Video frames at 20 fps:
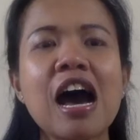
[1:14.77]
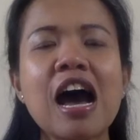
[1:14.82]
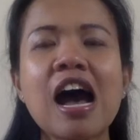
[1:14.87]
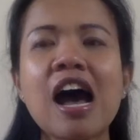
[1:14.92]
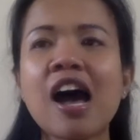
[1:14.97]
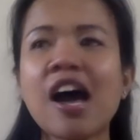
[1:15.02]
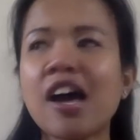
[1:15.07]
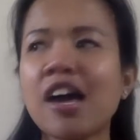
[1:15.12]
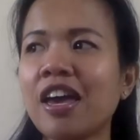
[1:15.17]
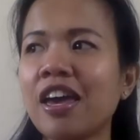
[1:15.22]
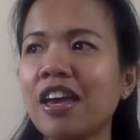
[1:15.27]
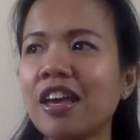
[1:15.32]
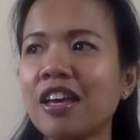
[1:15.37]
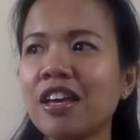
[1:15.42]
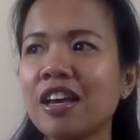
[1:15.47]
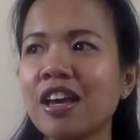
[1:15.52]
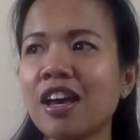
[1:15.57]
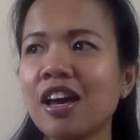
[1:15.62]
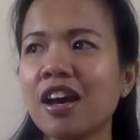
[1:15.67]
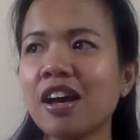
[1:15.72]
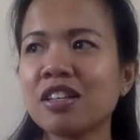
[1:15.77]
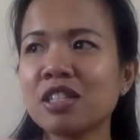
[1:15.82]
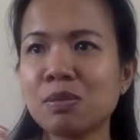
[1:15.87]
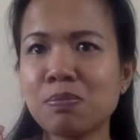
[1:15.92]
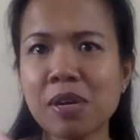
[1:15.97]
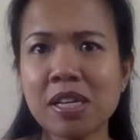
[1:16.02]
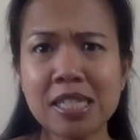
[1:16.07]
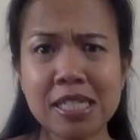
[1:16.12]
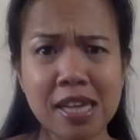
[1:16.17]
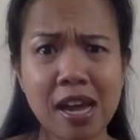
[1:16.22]
I
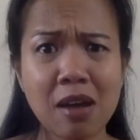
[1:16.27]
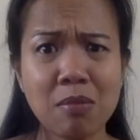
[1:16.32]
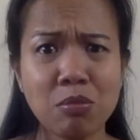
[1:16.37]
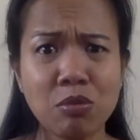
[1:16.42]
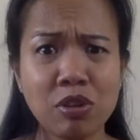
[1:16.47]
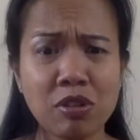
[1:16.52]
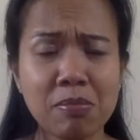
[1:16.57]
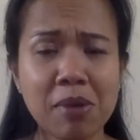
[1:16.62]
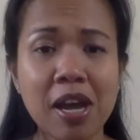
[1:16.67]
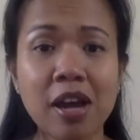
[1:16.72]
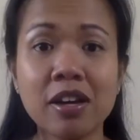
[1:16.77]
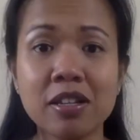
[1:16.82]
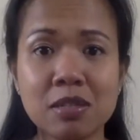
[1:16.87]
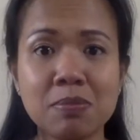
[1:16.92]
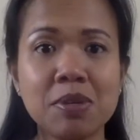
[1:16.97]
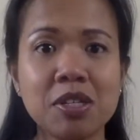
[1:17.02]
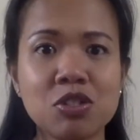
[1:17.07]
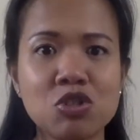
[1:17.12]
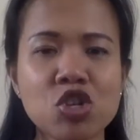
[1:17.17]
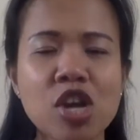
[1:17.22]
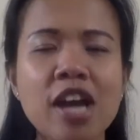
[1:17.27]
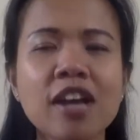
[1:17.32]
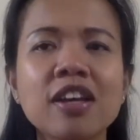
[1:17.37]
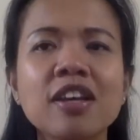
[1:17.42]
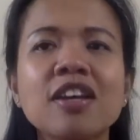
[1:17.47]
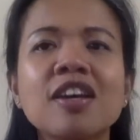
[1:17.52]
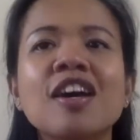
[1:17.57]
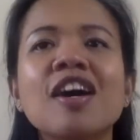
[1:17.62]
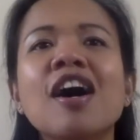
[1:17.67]
spent time with my husband, check.